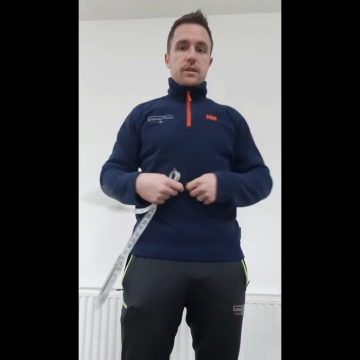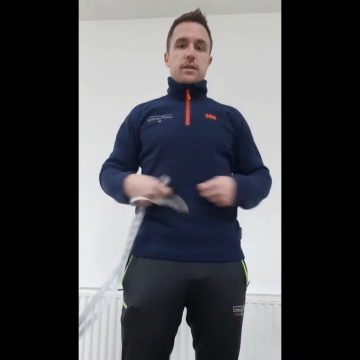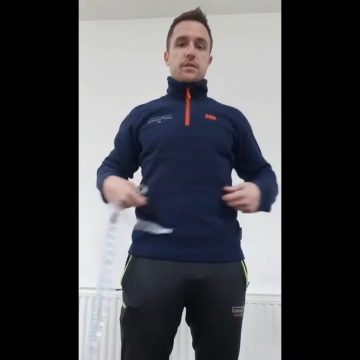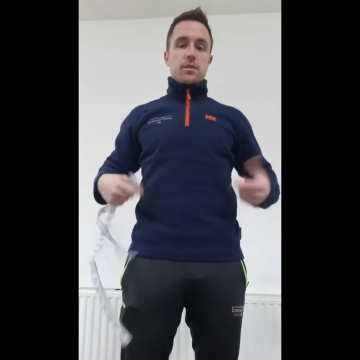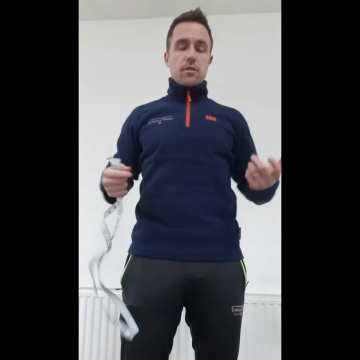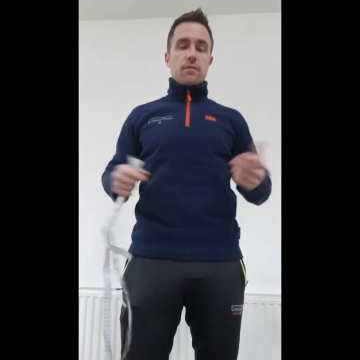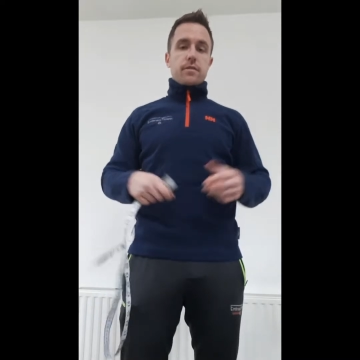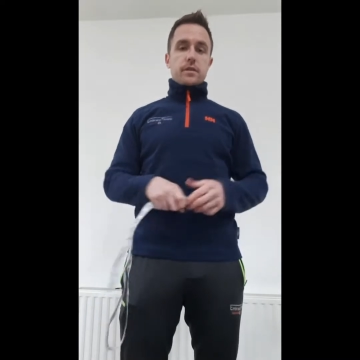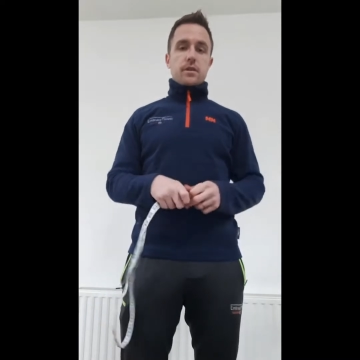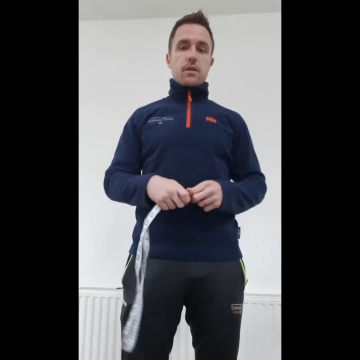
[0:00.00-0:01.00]
the
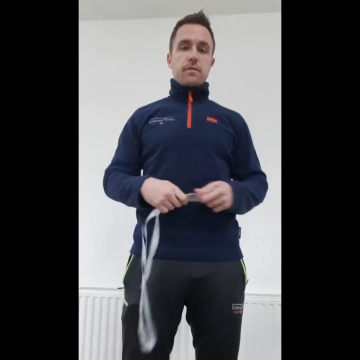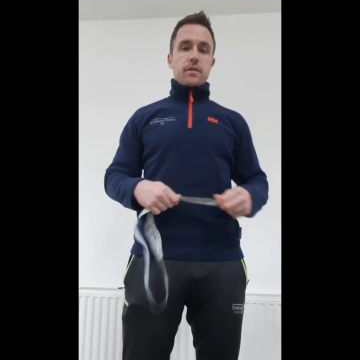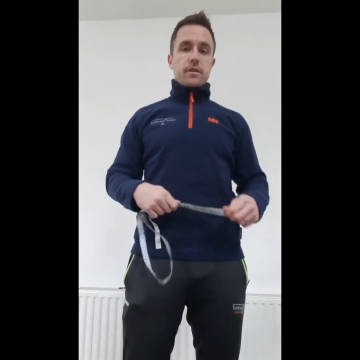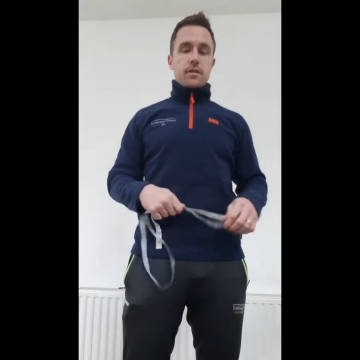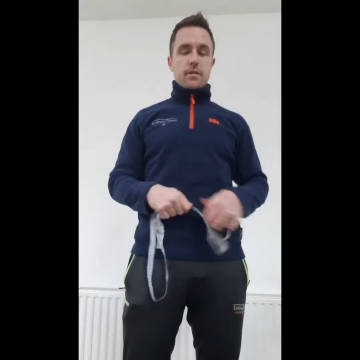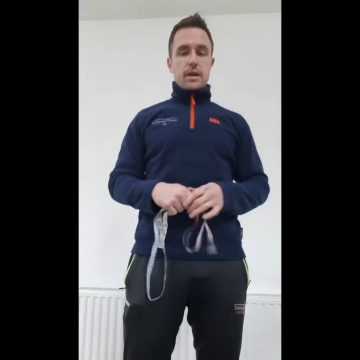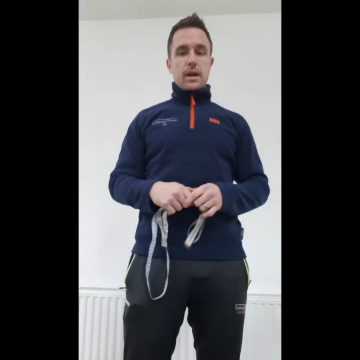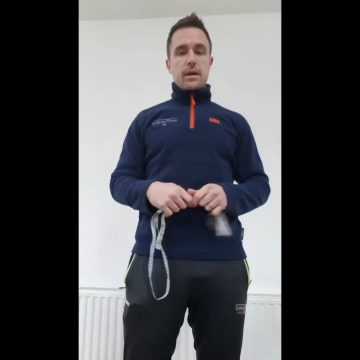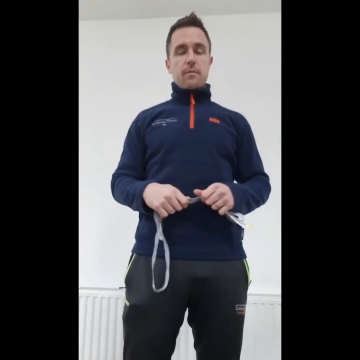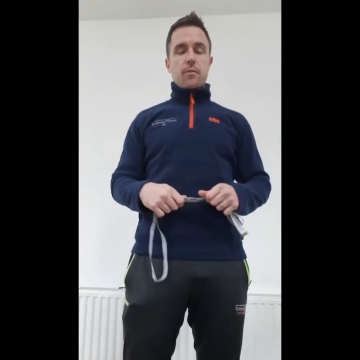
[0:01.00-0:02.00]
circumference of your
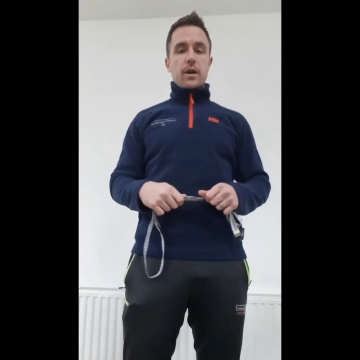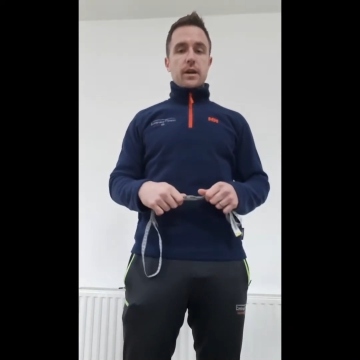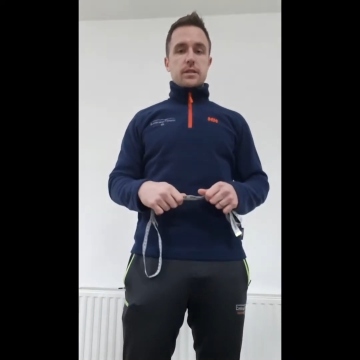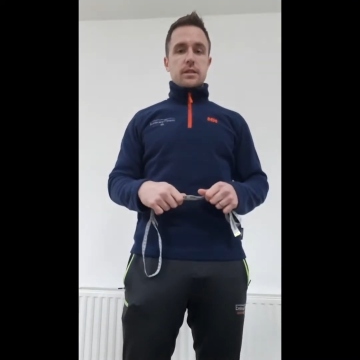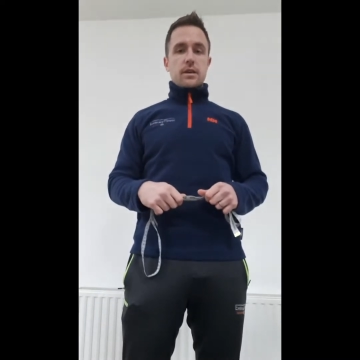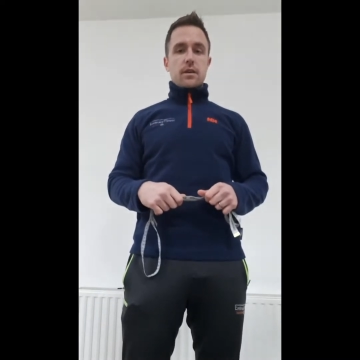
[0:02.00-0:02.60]
um, waist.